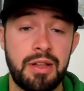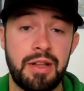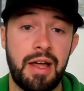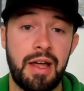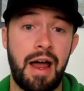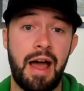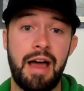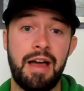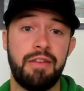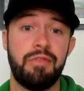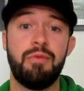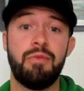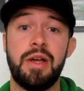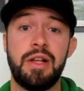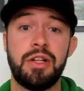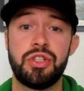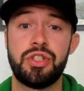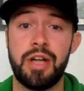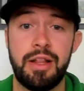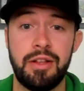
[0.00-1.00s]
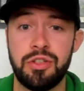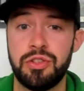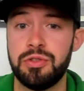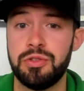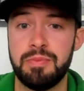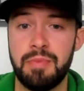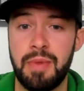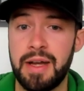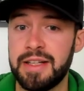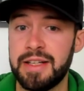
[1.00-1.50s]
that I've been challenged
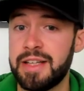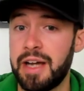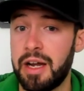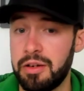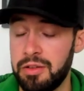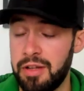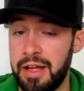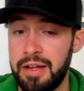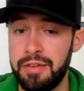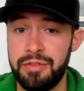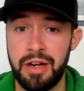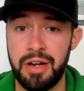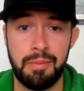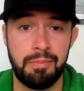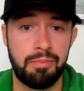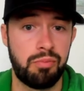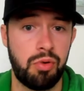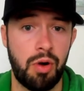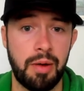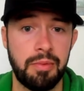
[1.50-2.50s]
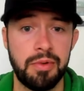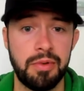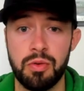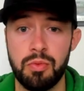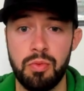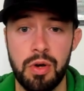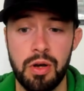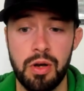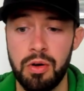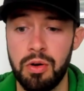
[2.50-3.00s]
with my entire life, and I probably
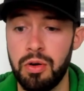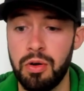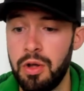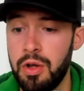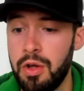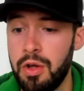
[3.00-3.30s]
will